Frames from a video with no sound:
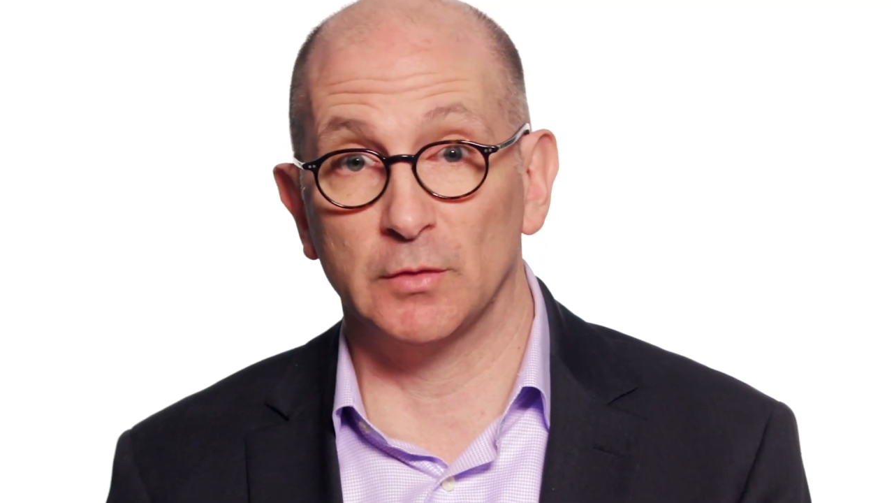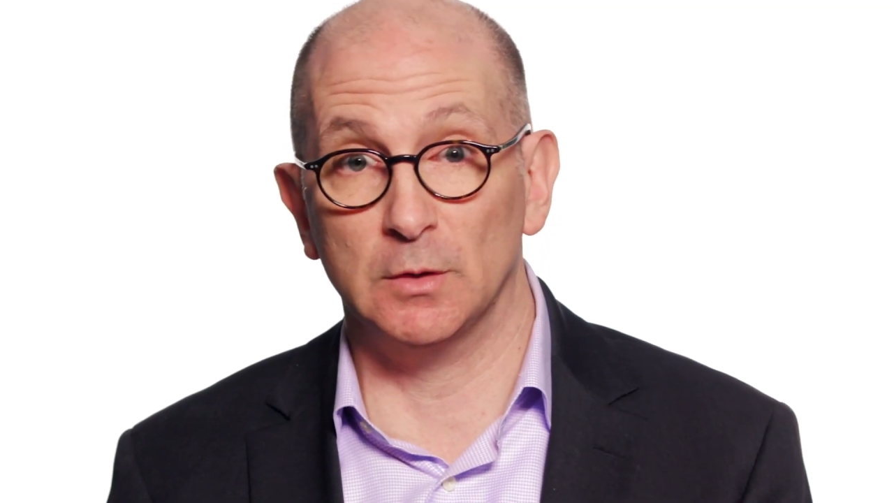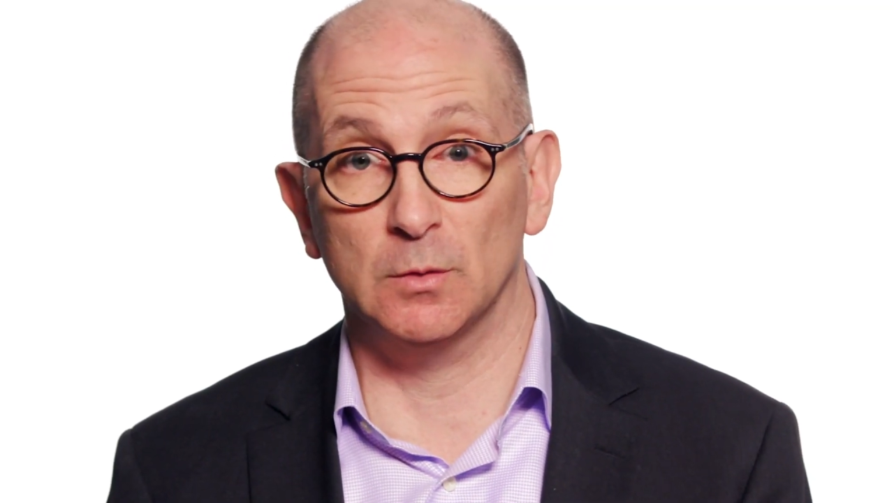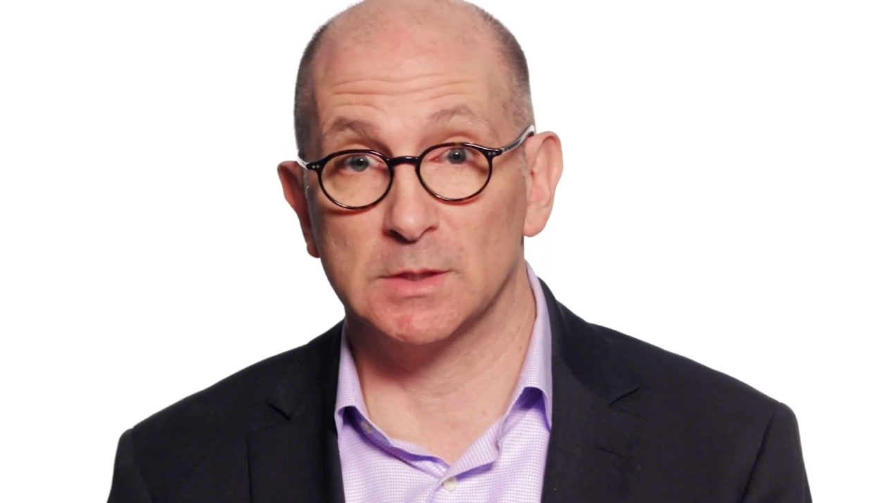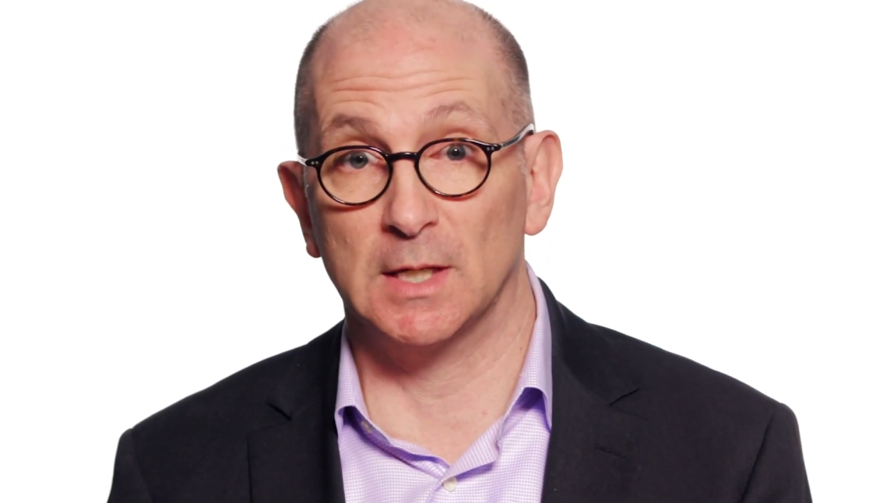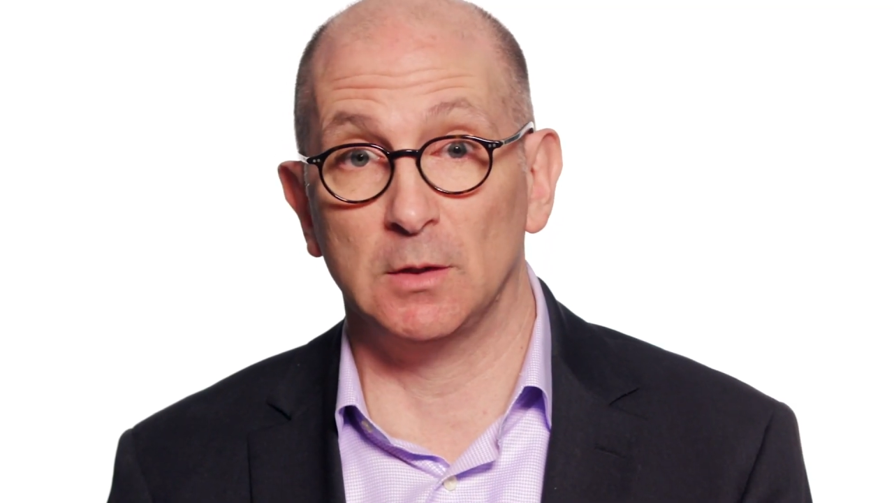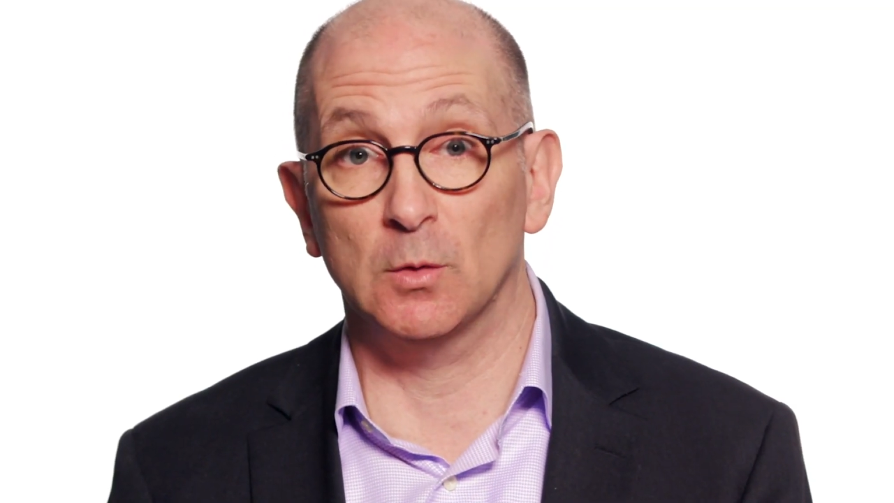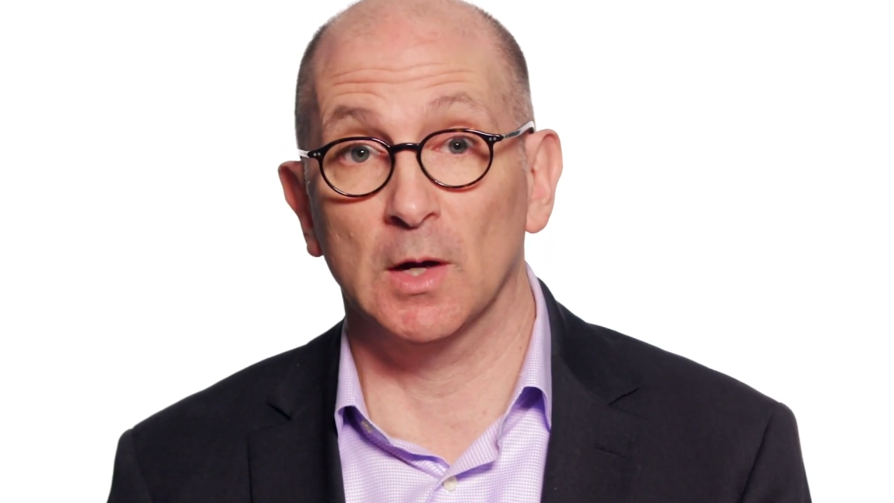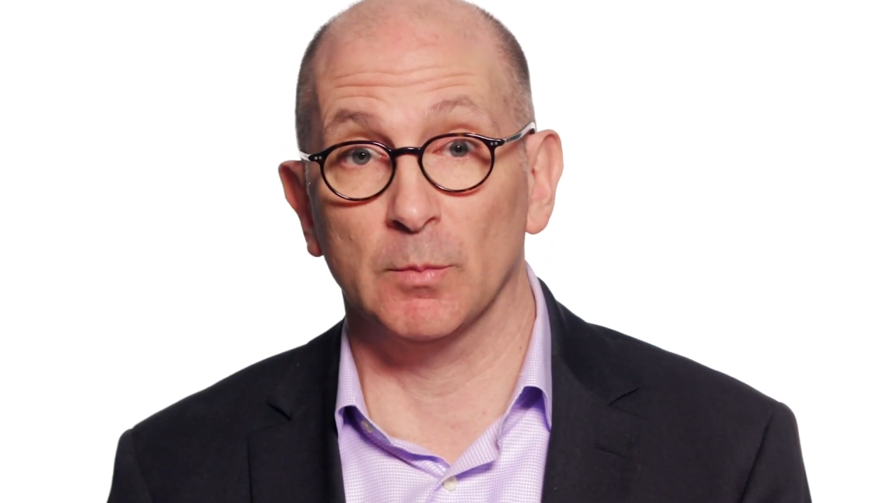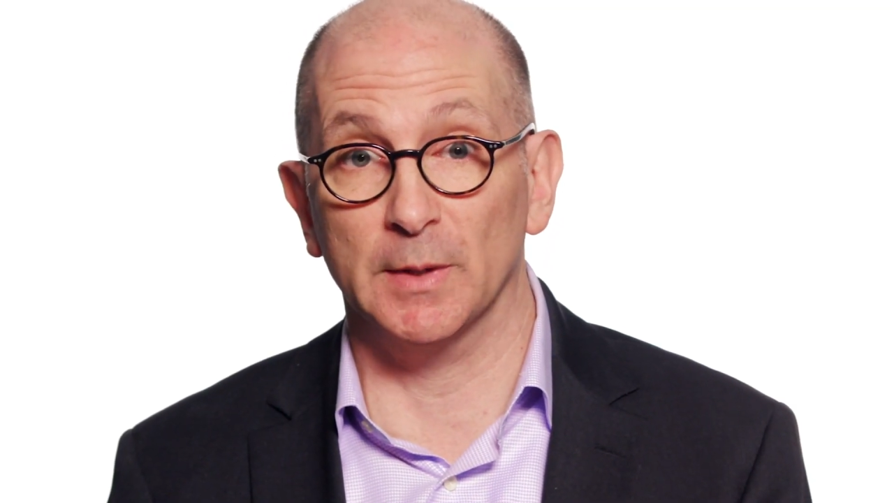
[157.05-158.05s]
of you is that you
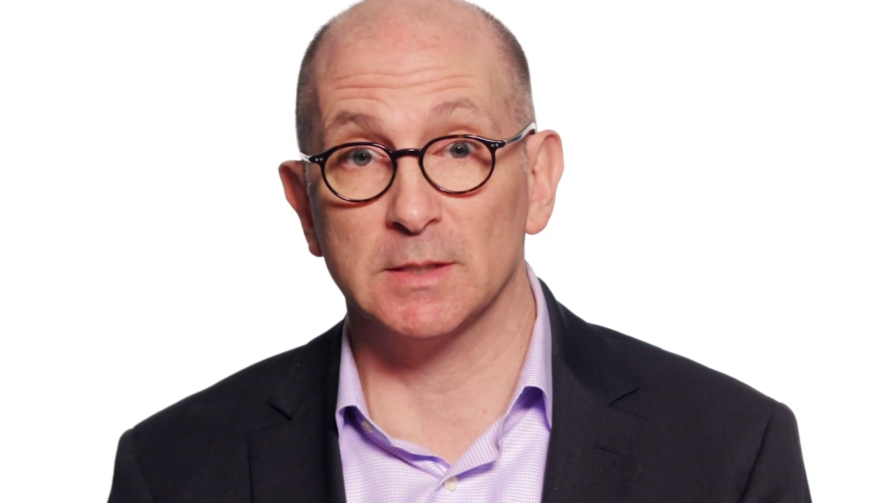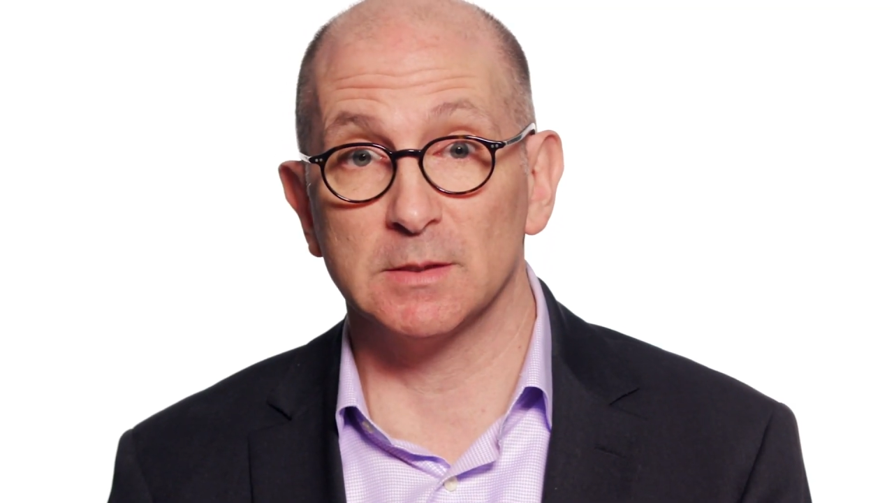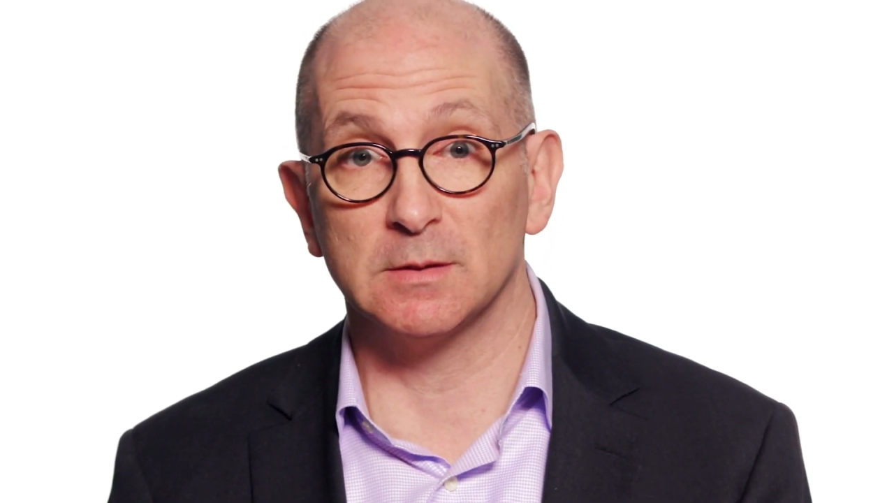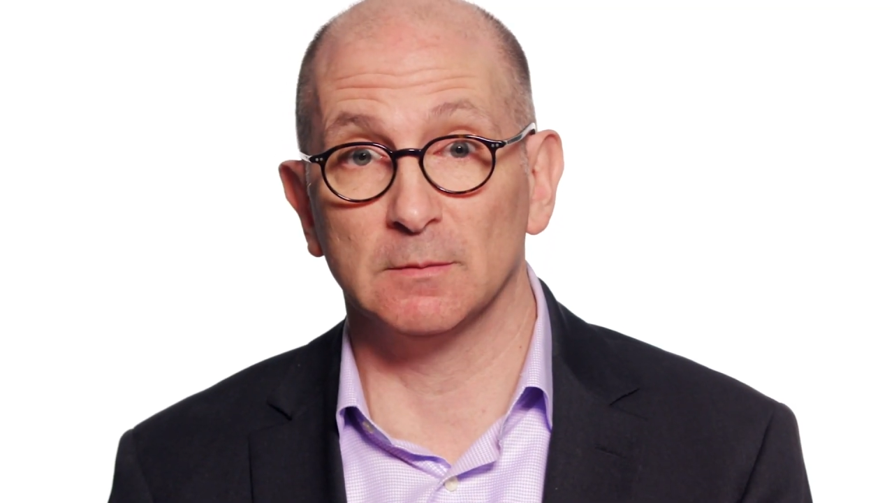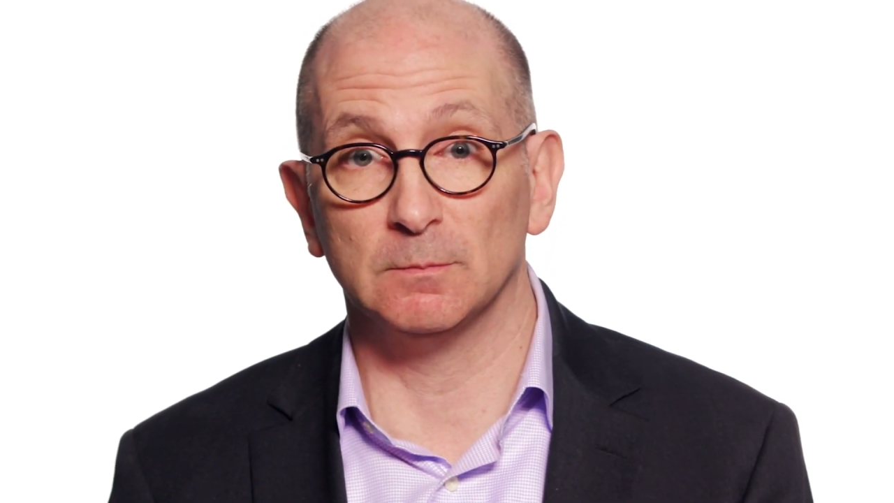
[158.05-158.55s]
help us.